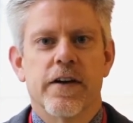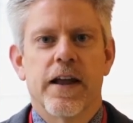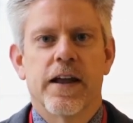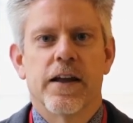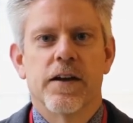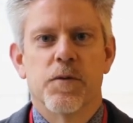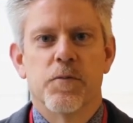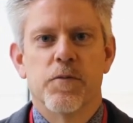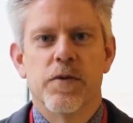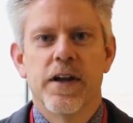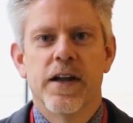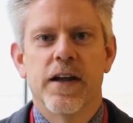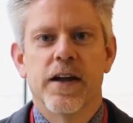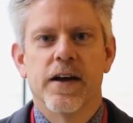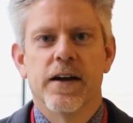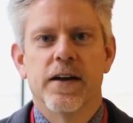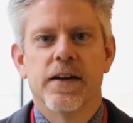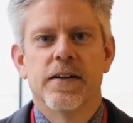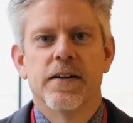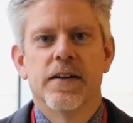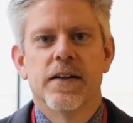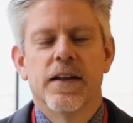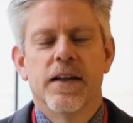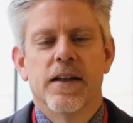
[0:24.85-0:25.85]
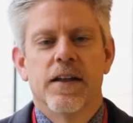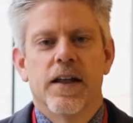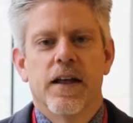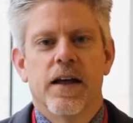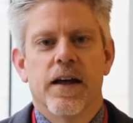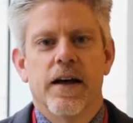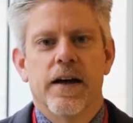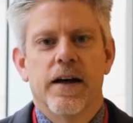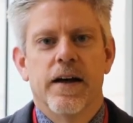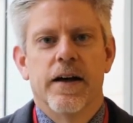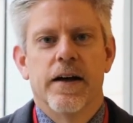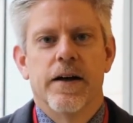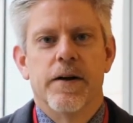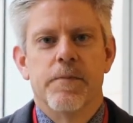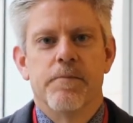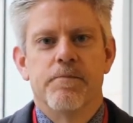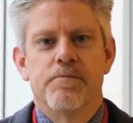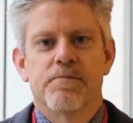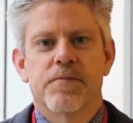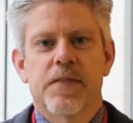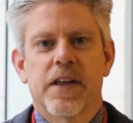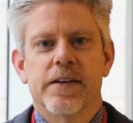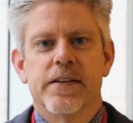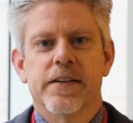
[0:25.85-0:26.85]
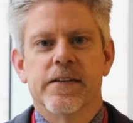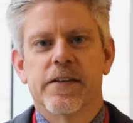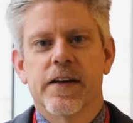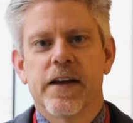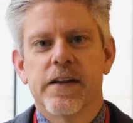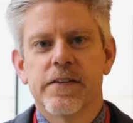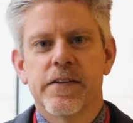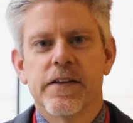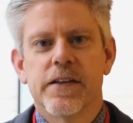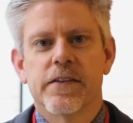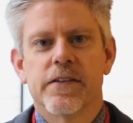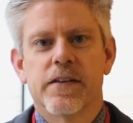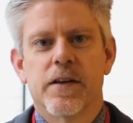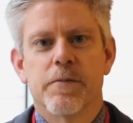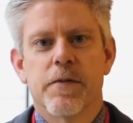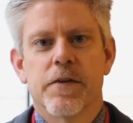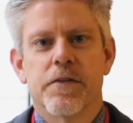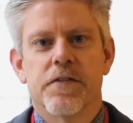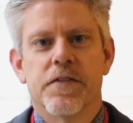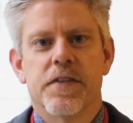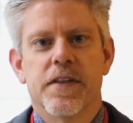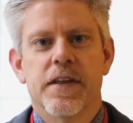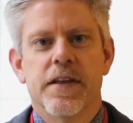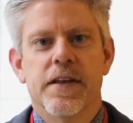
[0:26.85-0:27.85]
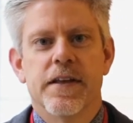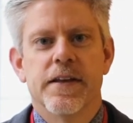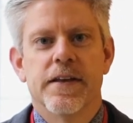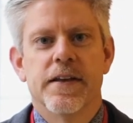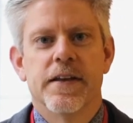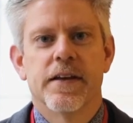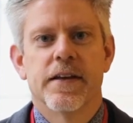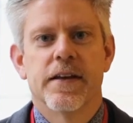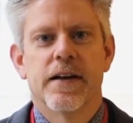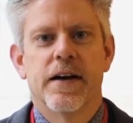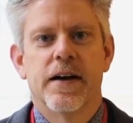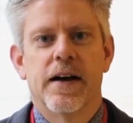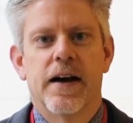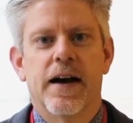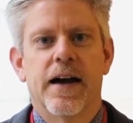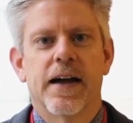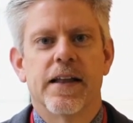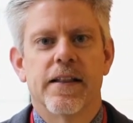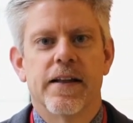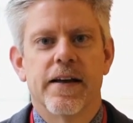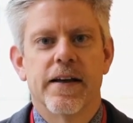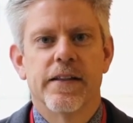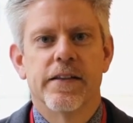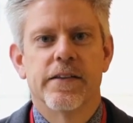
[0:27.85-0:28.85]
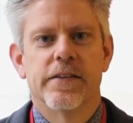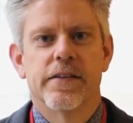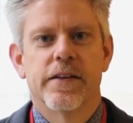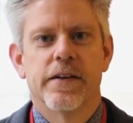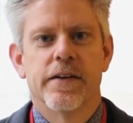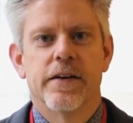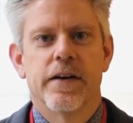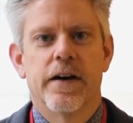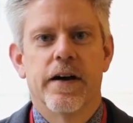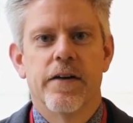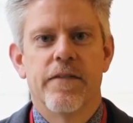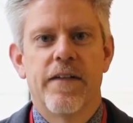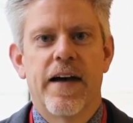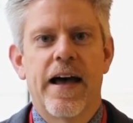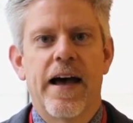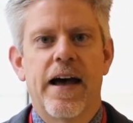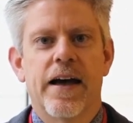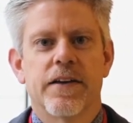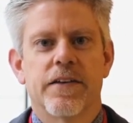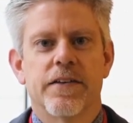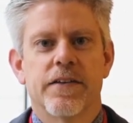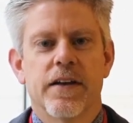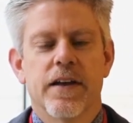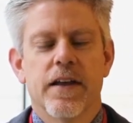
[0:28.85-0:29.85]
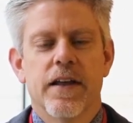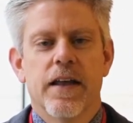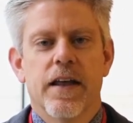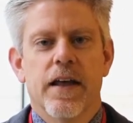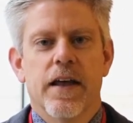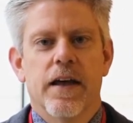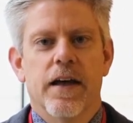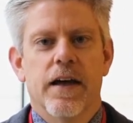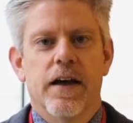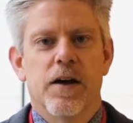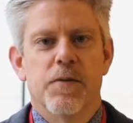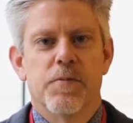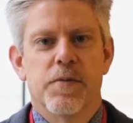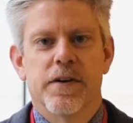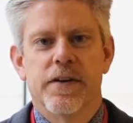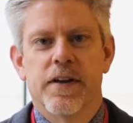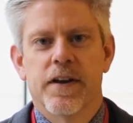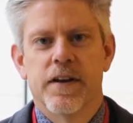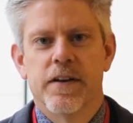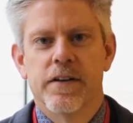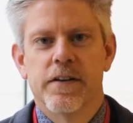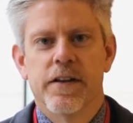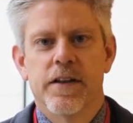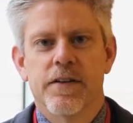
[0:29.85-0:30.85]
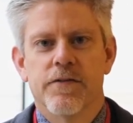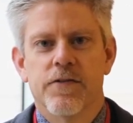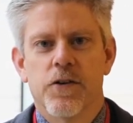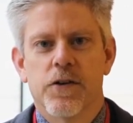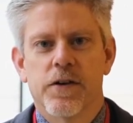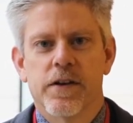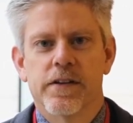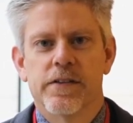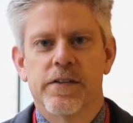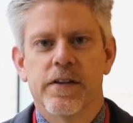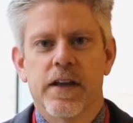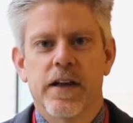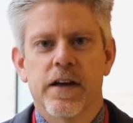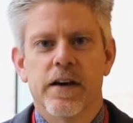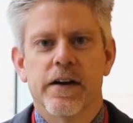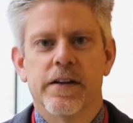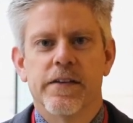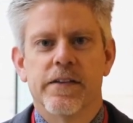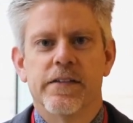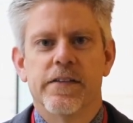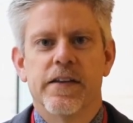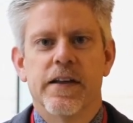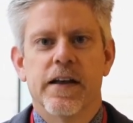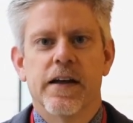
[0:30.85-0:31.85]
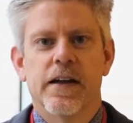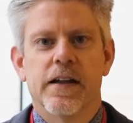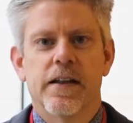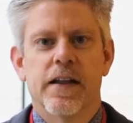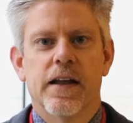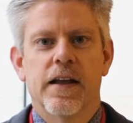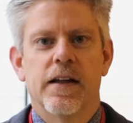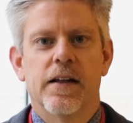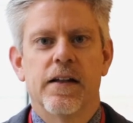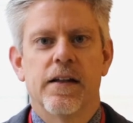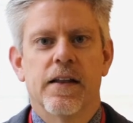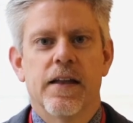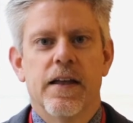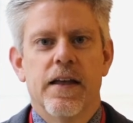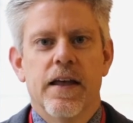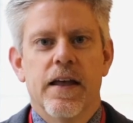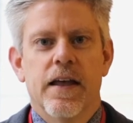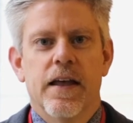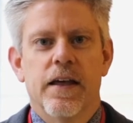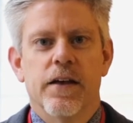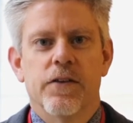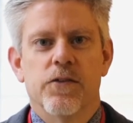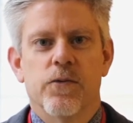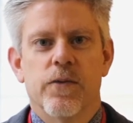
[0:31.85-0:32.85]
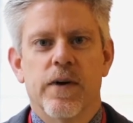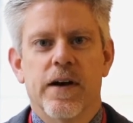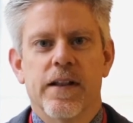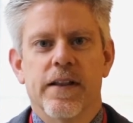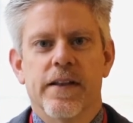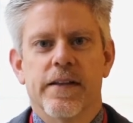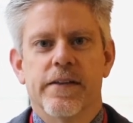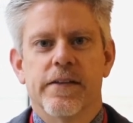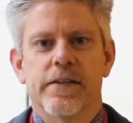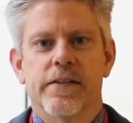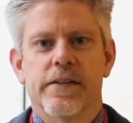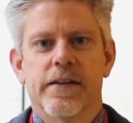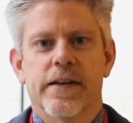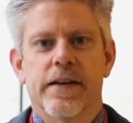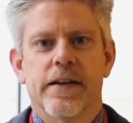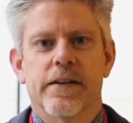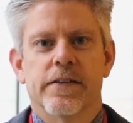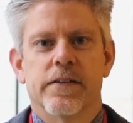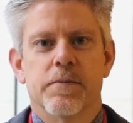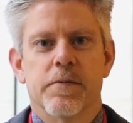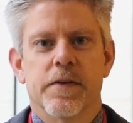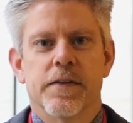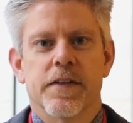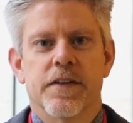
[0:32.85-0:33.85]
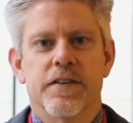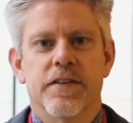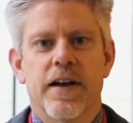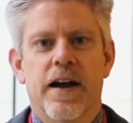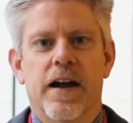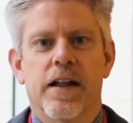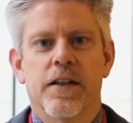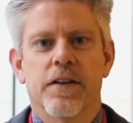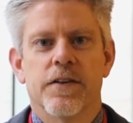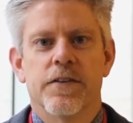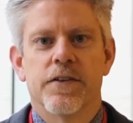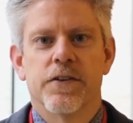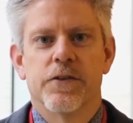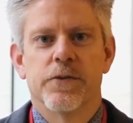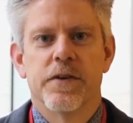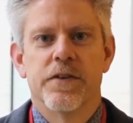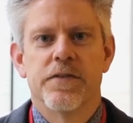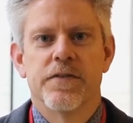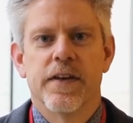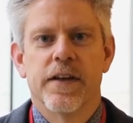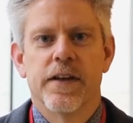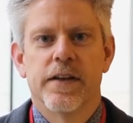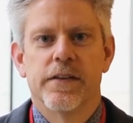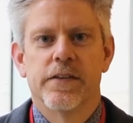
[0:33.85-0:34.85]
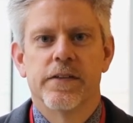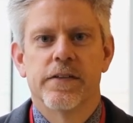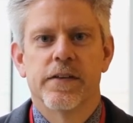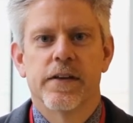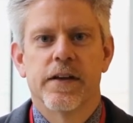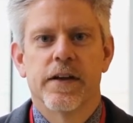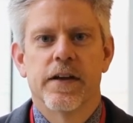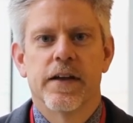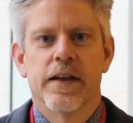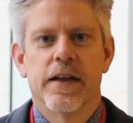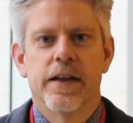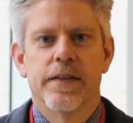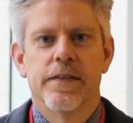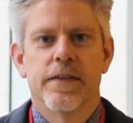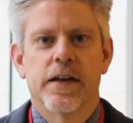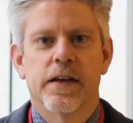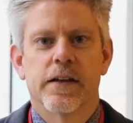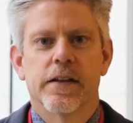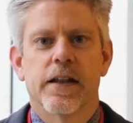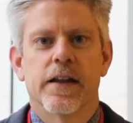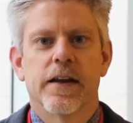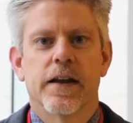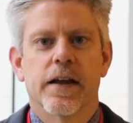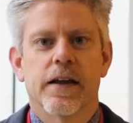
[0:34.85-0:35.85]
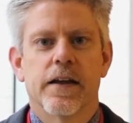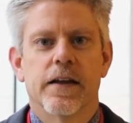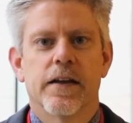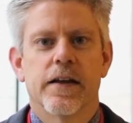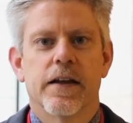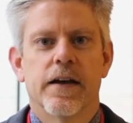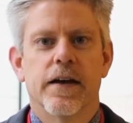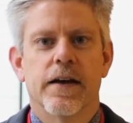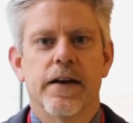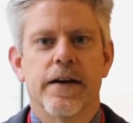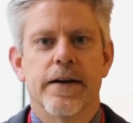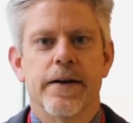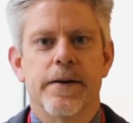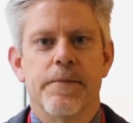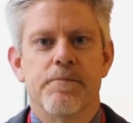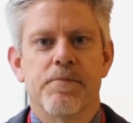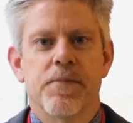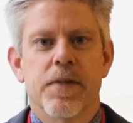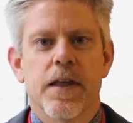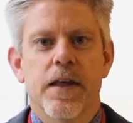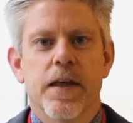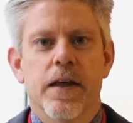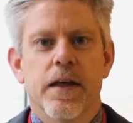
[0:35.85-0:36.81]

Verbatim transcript: Anca Prica, um, discussing some of the uh, highlights uh, of ASH, uh, particularly focusing on CLL, as well as uh, some of the challenges we face uh, in the clinic um,